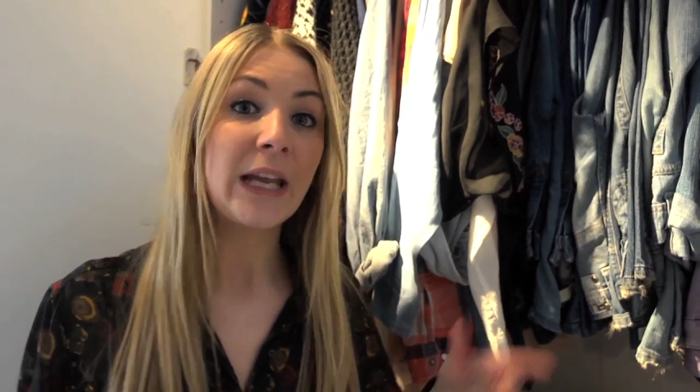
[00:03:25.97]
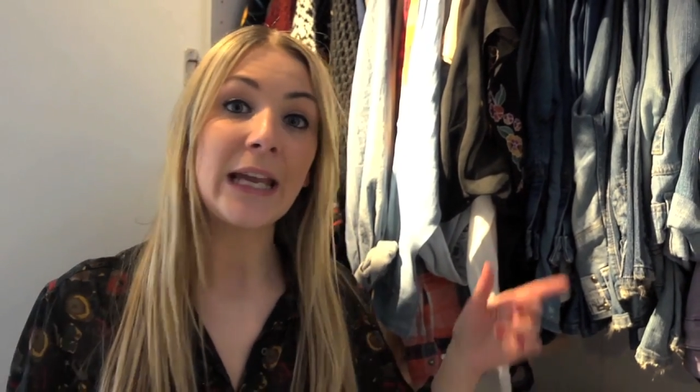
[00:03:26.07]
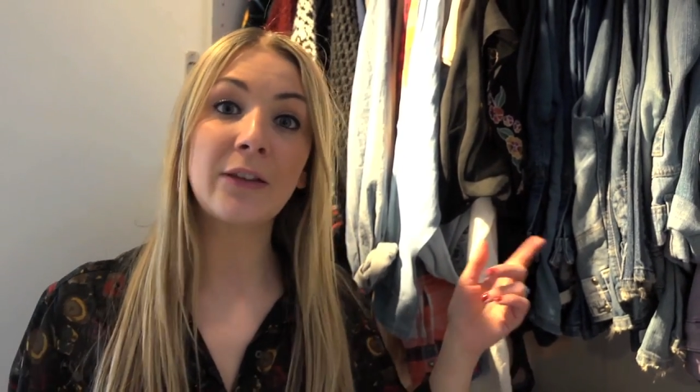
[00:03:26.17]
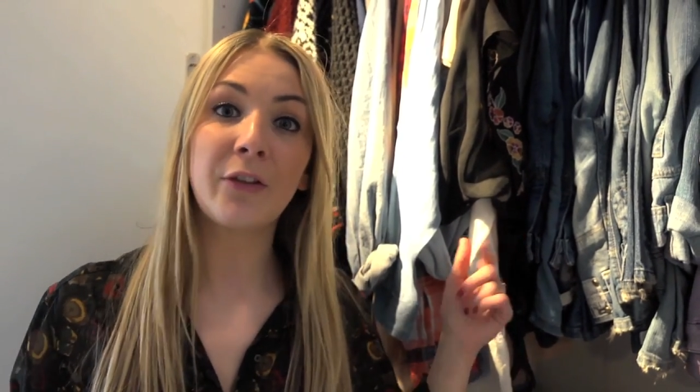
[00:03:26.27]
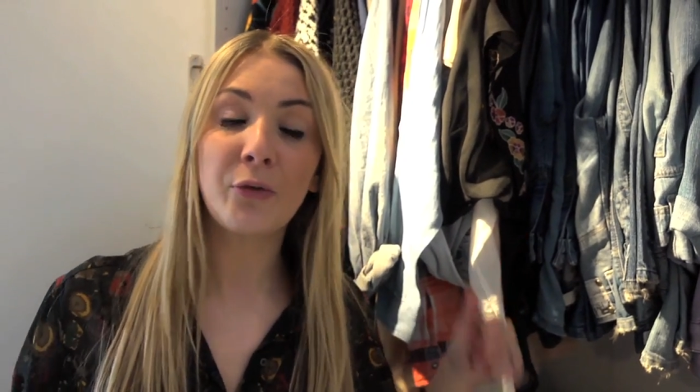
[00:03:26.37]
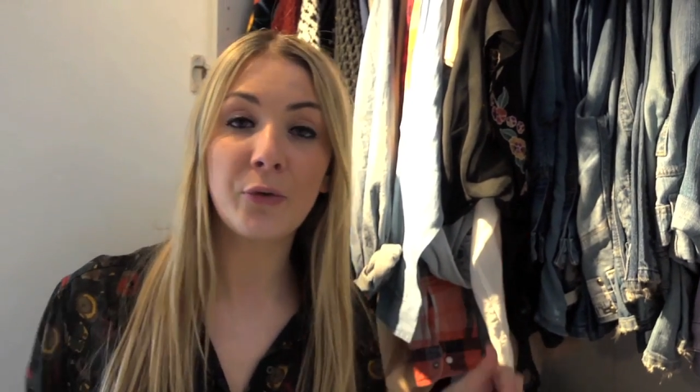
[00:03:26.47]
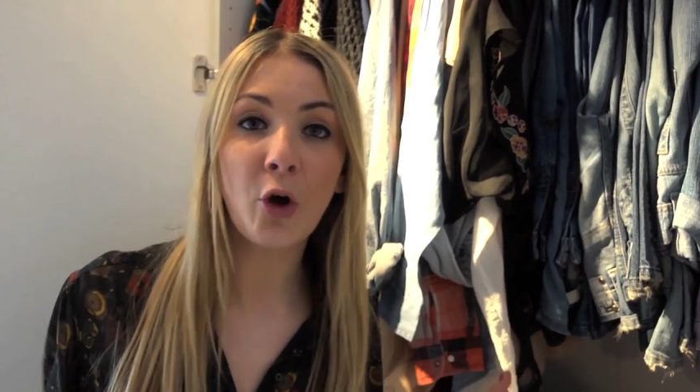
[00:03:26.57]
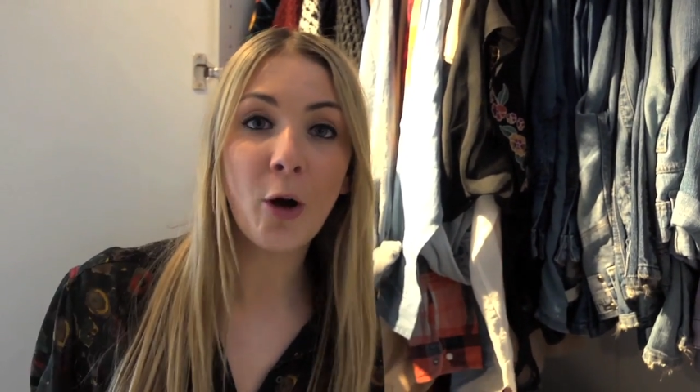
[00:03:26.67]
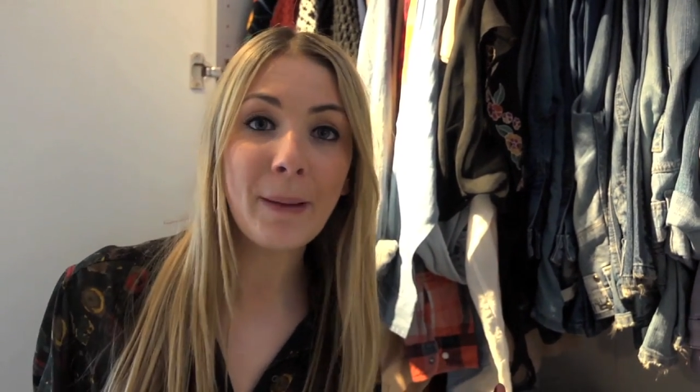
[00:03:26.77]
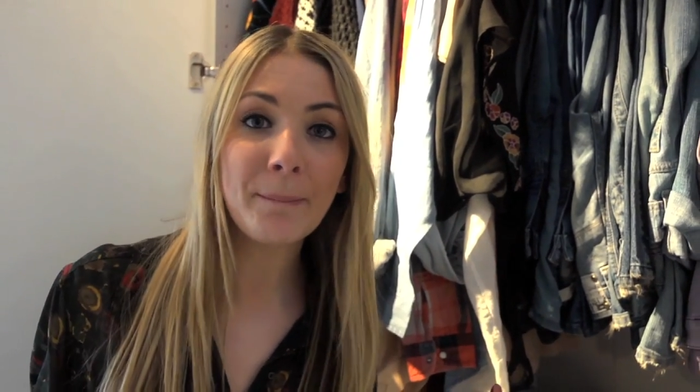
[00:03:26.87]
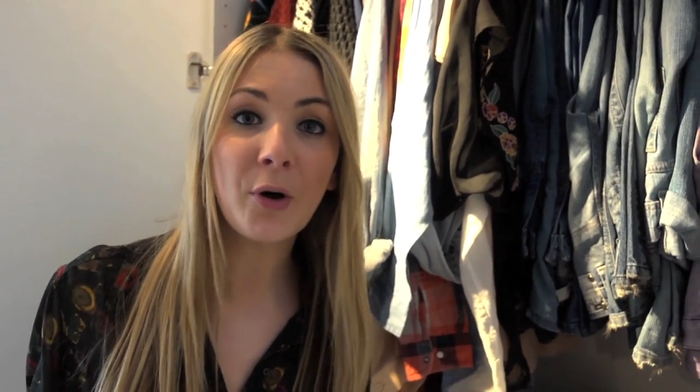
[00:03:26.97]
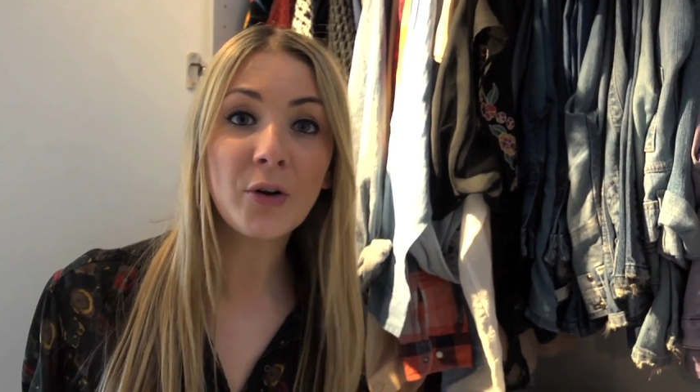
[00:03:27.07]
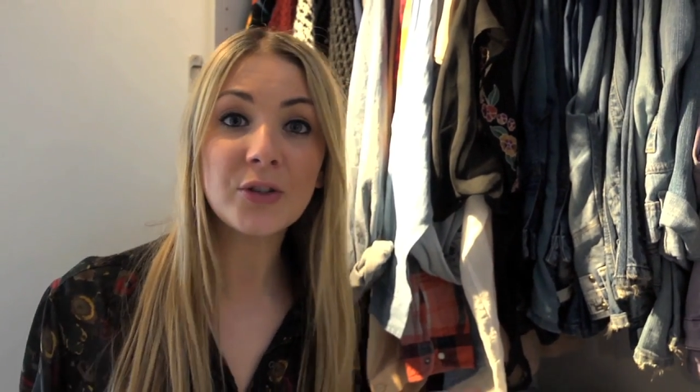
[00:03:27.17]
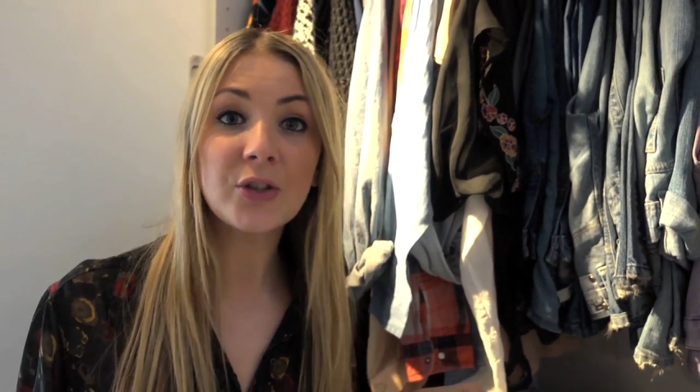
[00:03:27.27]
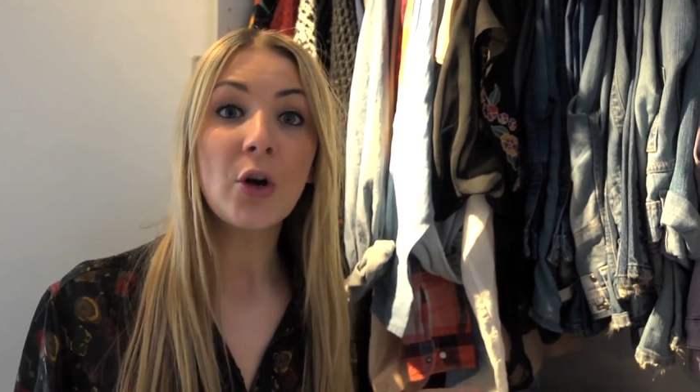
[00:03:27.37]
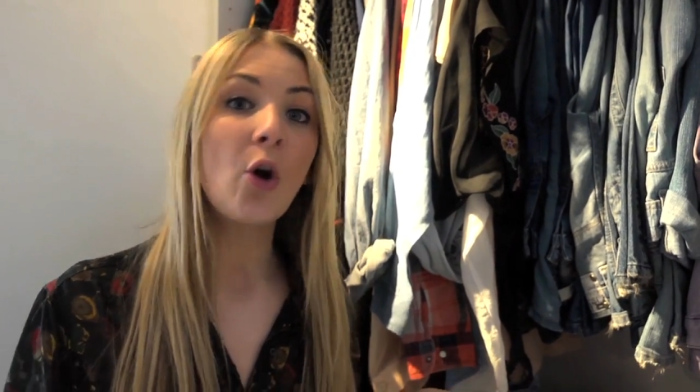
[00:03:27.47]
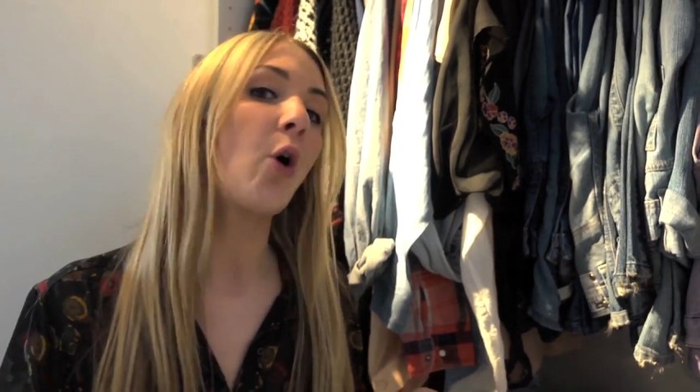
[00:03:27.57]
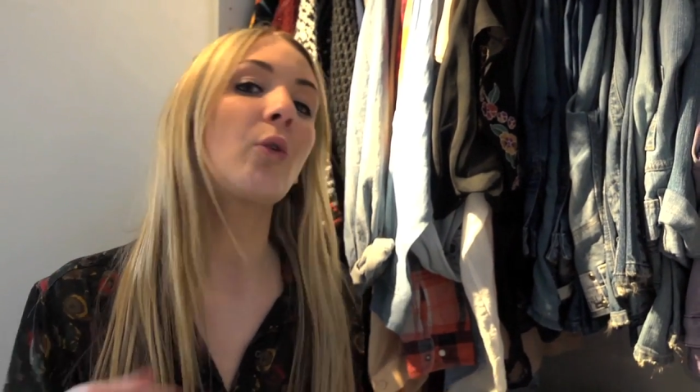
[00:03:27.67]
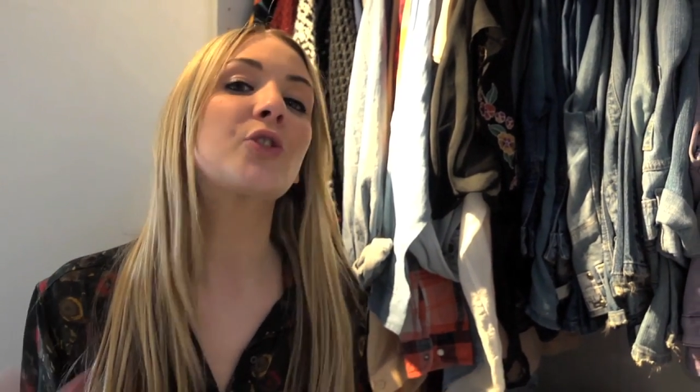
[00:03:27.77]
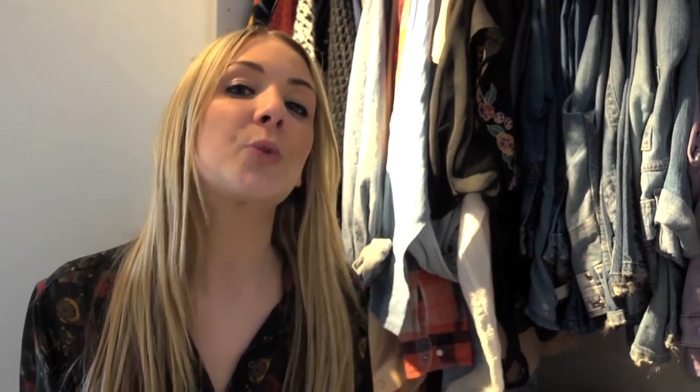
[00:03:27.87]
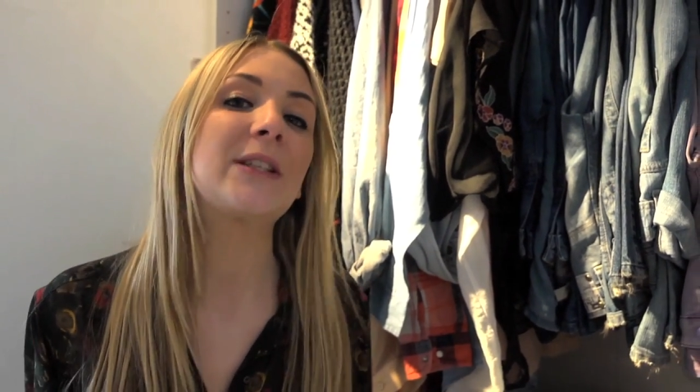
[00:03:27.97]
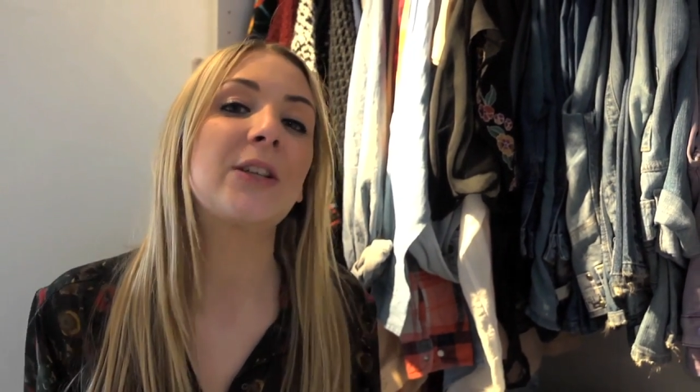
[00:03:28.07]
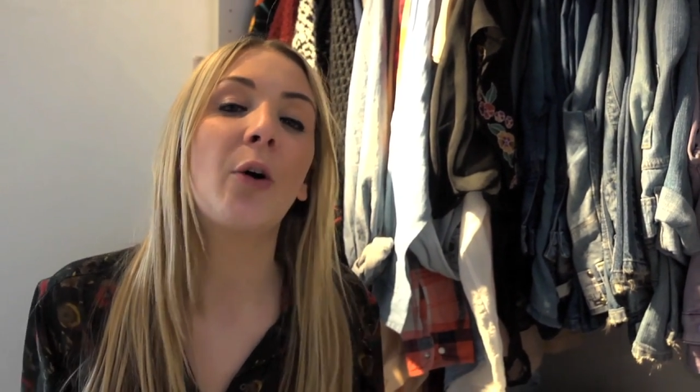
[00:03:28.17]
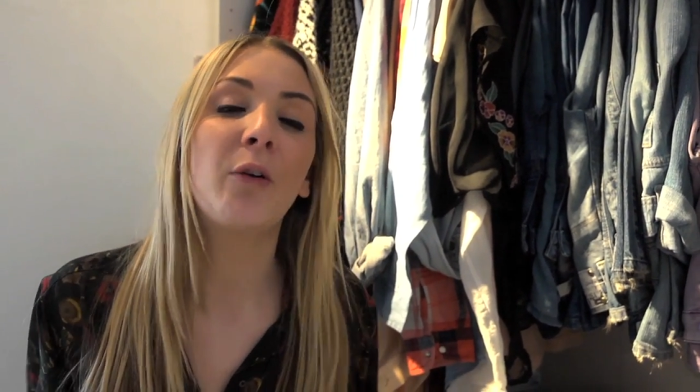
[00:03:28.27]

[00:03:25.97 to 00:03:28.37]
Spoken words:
either through the comment box or on Twitter